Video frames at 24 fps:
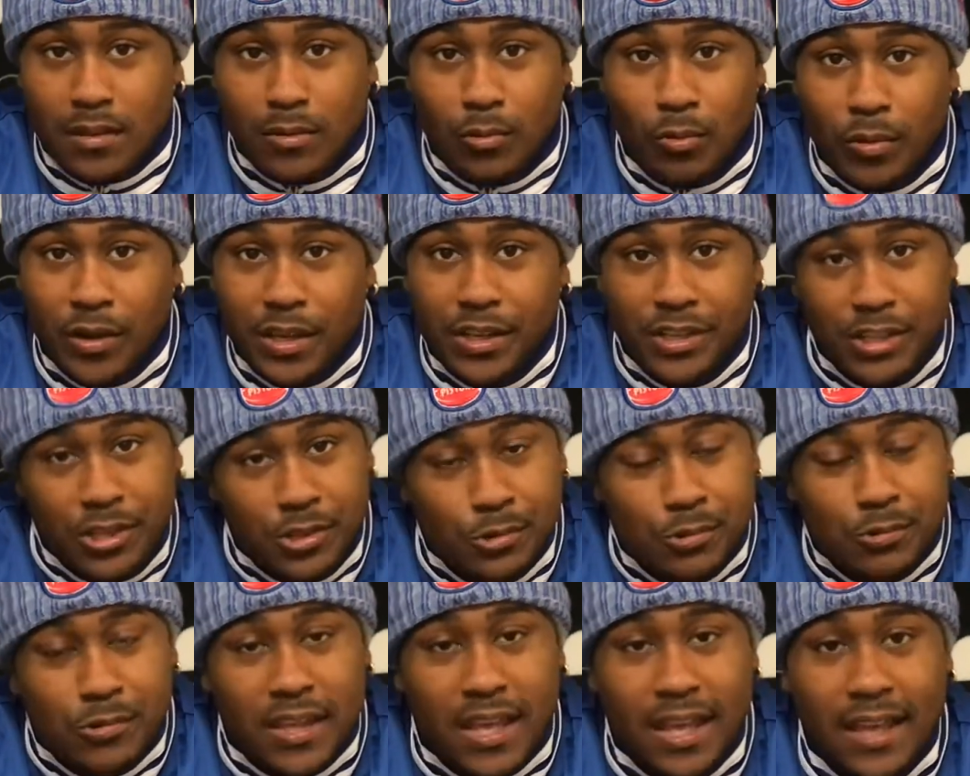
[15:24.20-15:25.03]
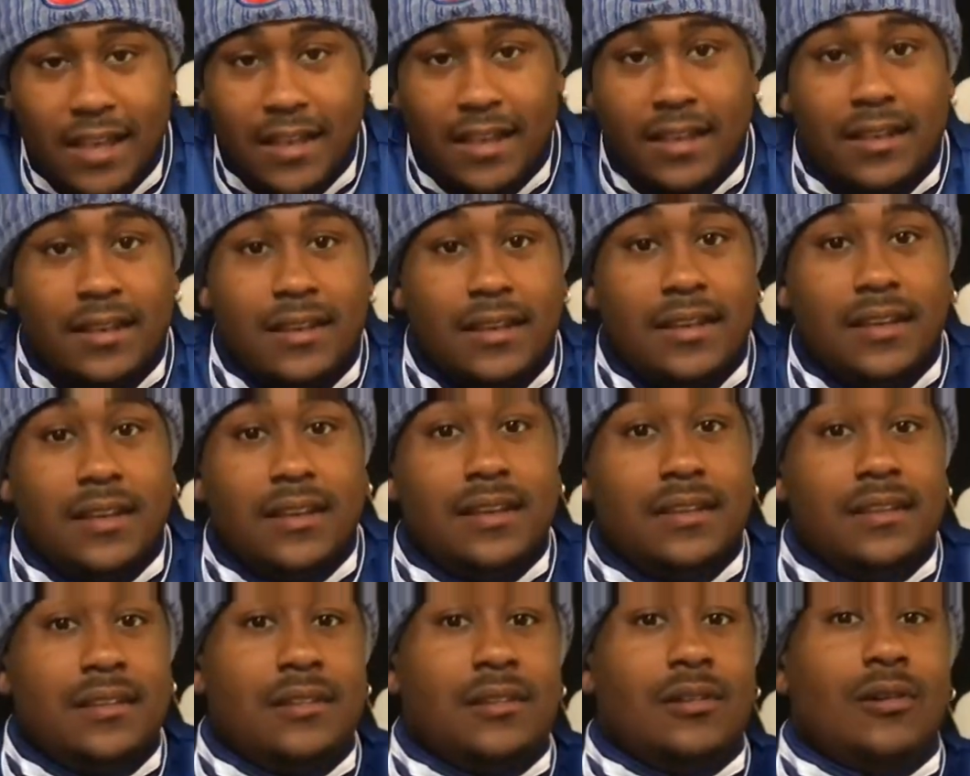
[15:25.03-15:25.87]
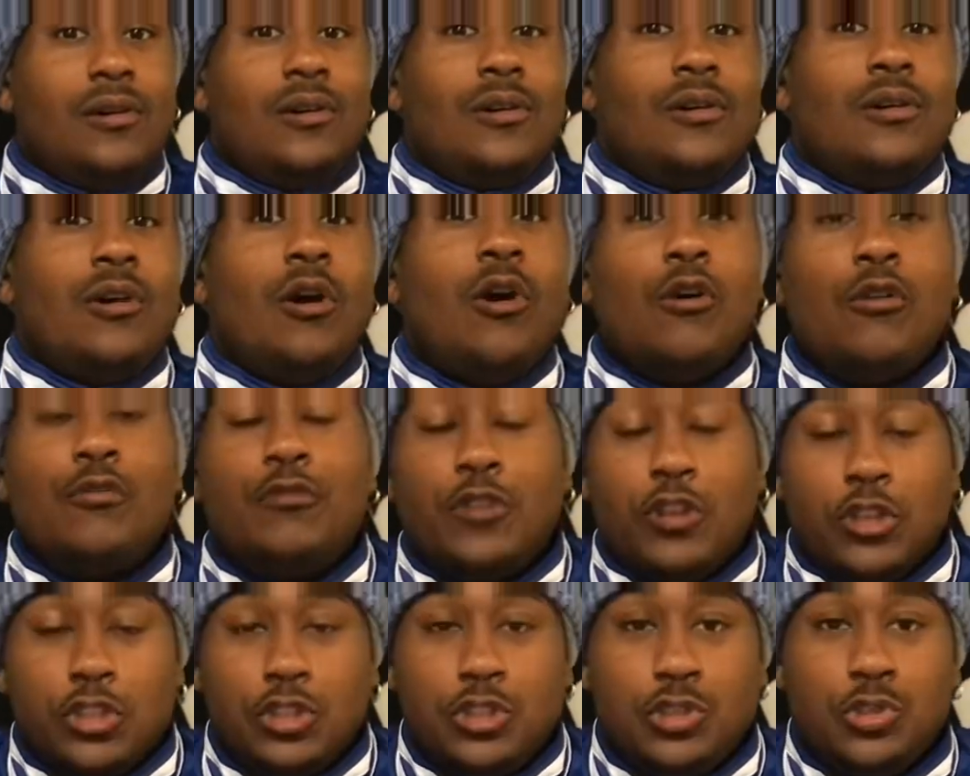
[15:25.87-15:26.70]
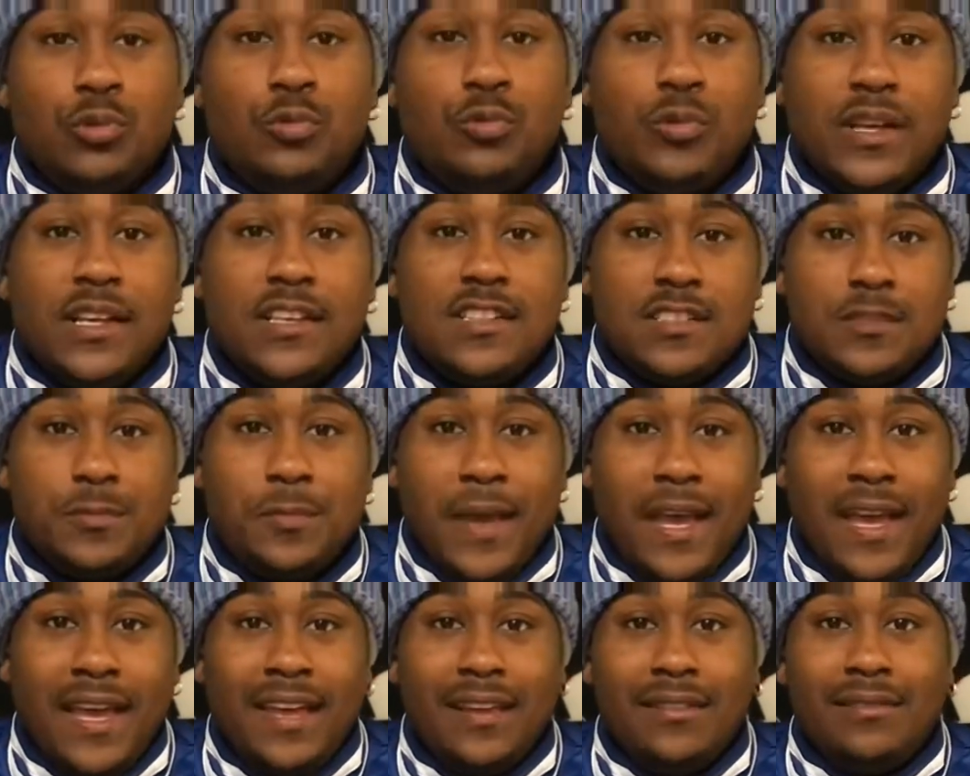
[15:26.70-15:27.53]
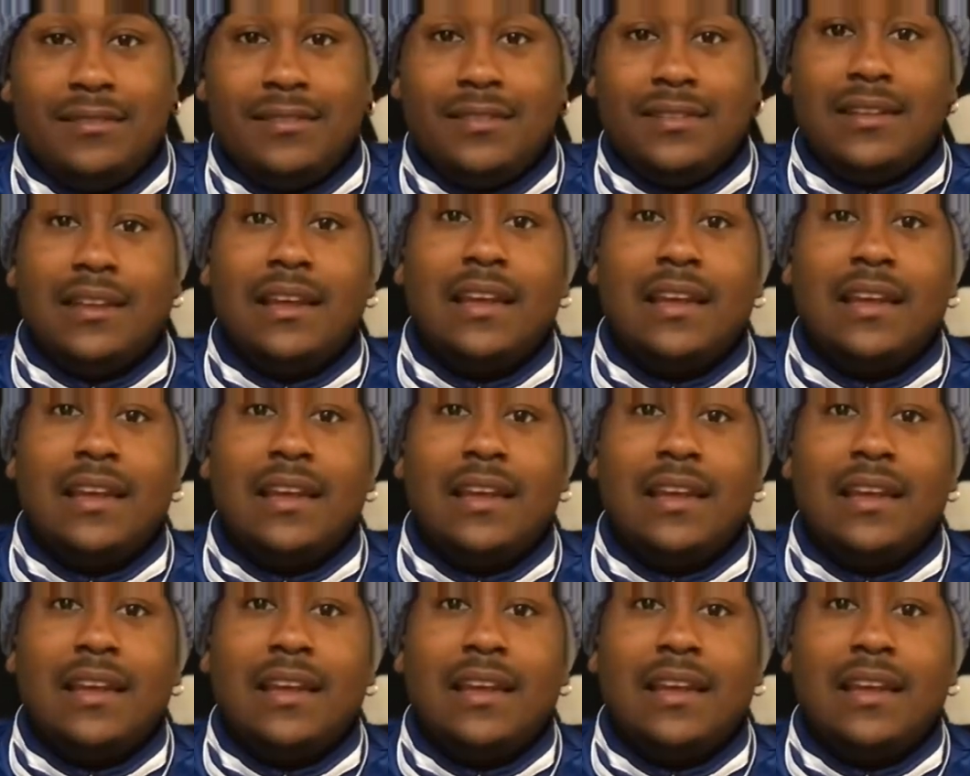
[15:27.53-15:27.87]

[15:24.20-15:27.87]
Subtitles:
when you can, over a 2-week span,